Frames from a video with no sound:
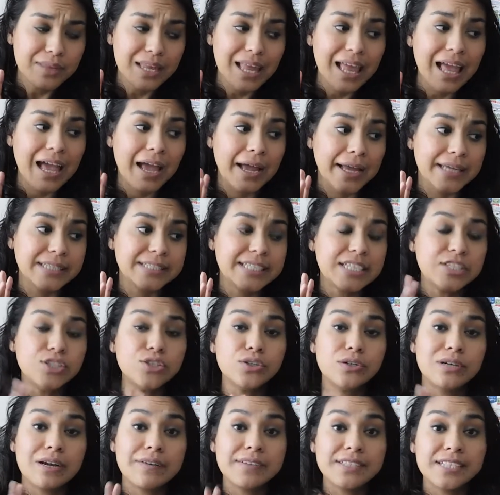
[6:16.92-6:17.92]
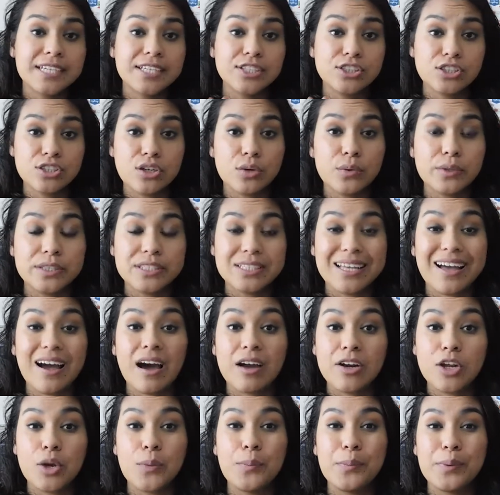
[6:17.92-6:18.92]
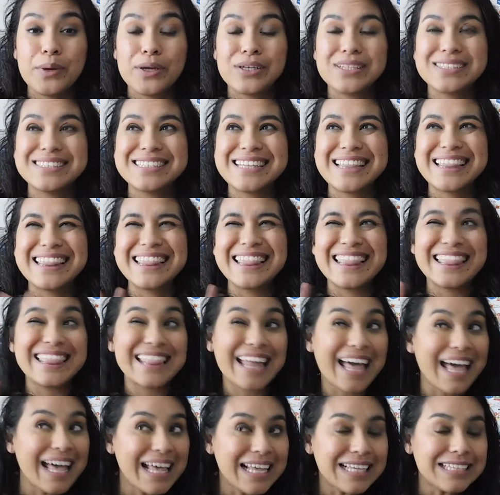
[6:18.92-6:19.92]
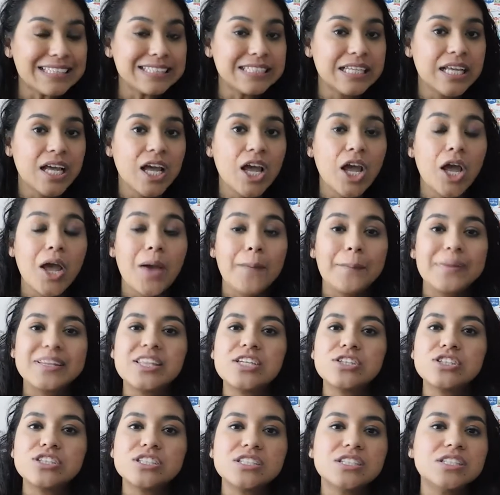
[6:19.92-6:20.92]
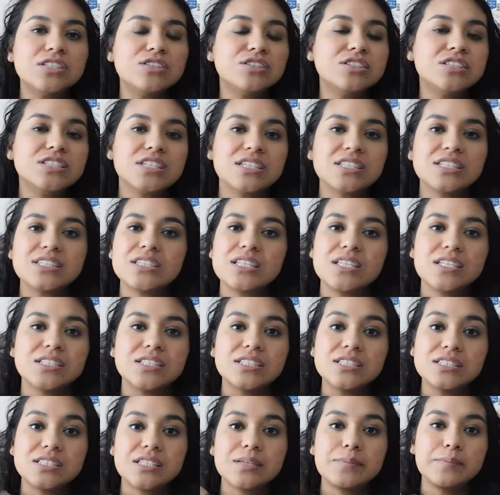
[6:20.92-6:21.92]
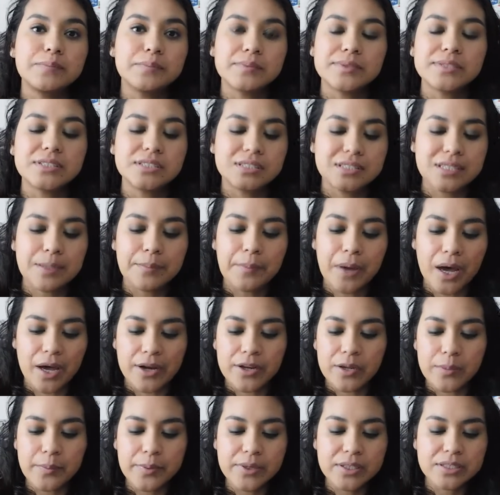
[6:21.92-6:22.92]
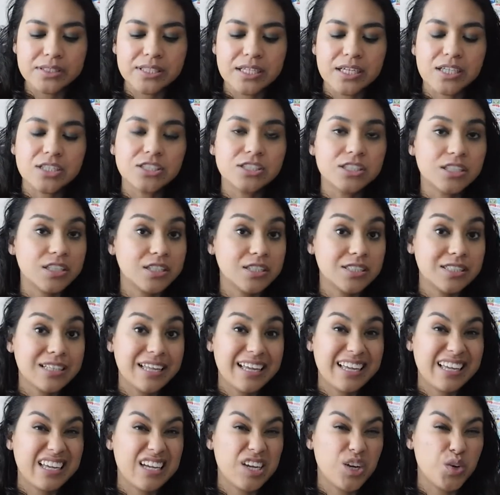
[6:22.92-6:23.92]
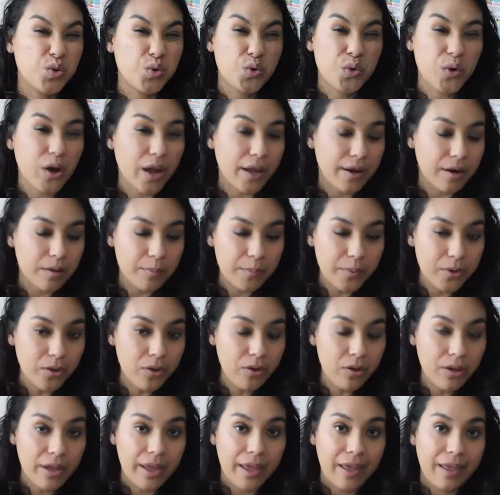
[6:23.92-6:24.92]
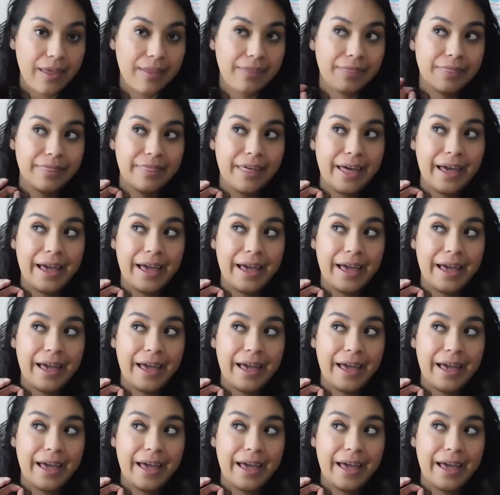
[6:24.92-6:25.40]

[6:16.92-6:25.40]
I tend to gravitate towards audiobooks less, but there's still just some audiobooks that are just like incredible and